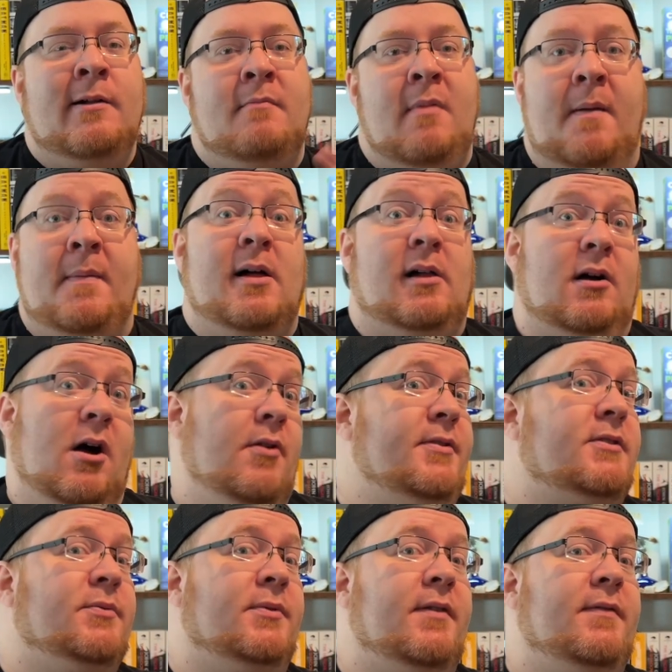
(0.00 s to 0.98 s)
Maybe I'll
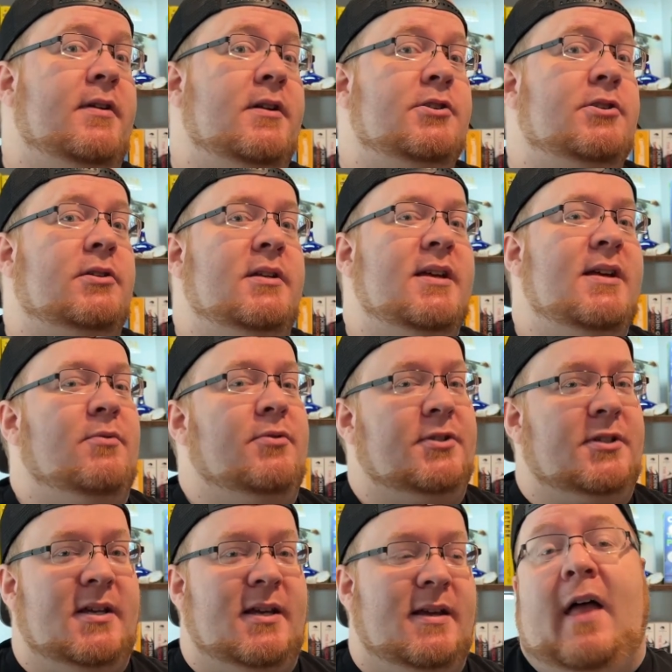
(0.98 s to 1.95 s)
host one eventually. We'll see.